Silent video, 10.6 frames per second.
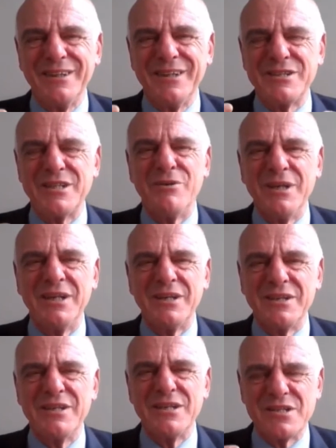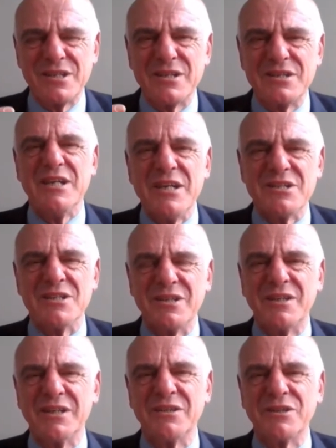it's a decent
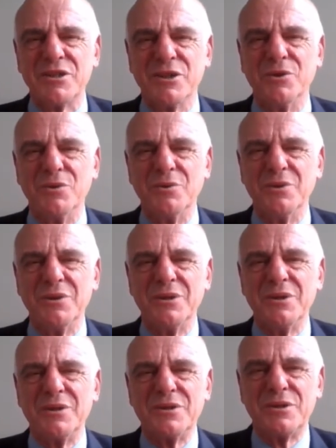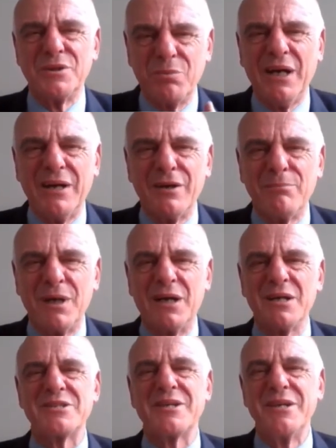thing to do to wear a
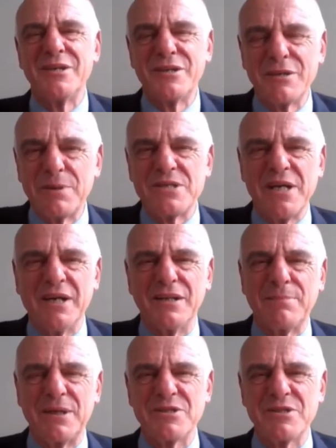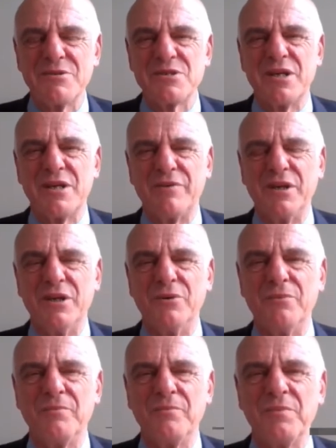mask to protect the person who's serving you.
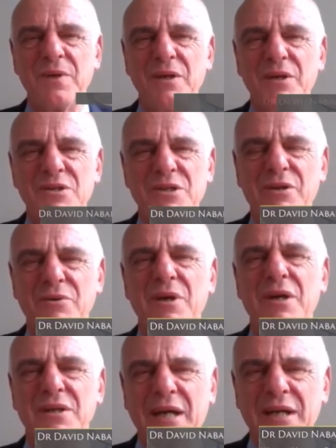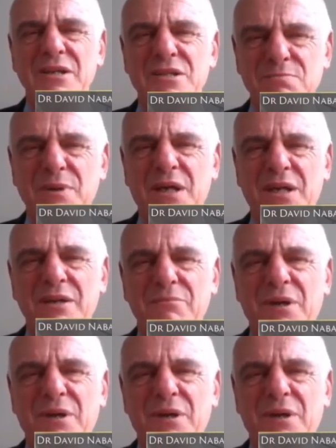So that is my